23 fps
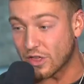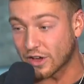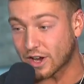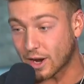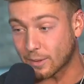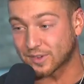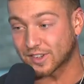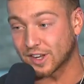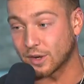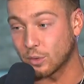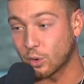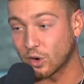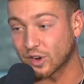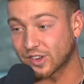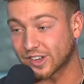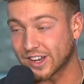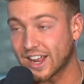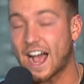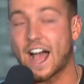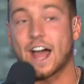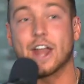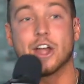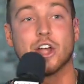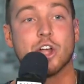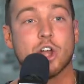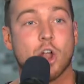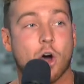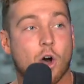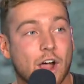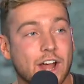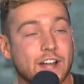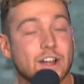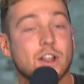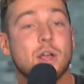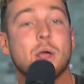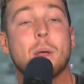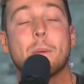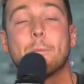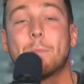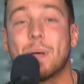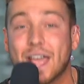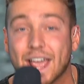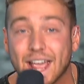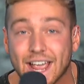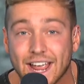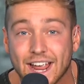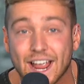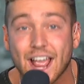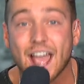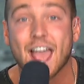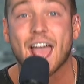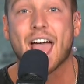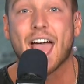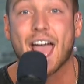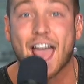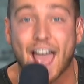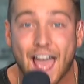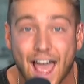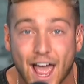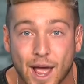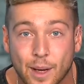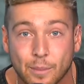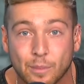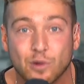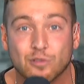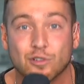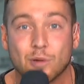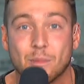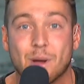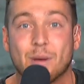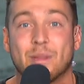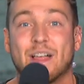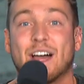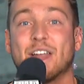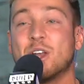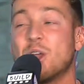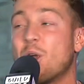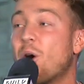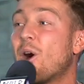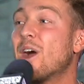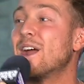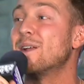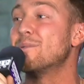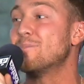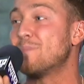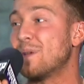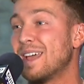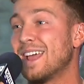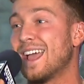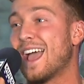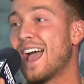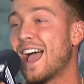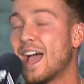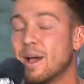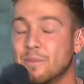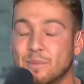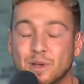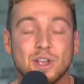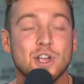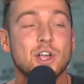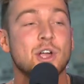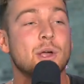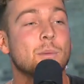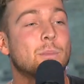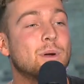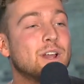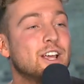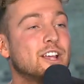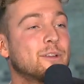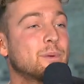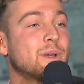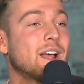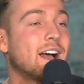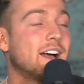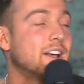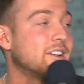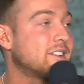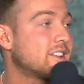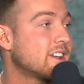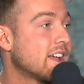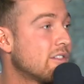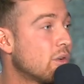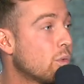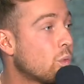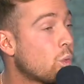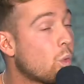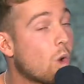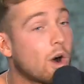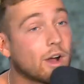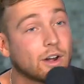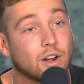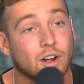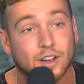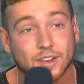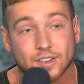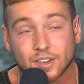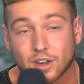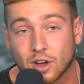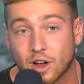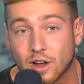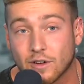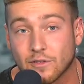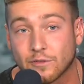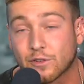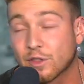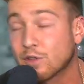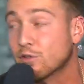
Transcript: a cup of tea watching it at 9 p.m. Remember that, 9 p.m. Please be hands together one last time for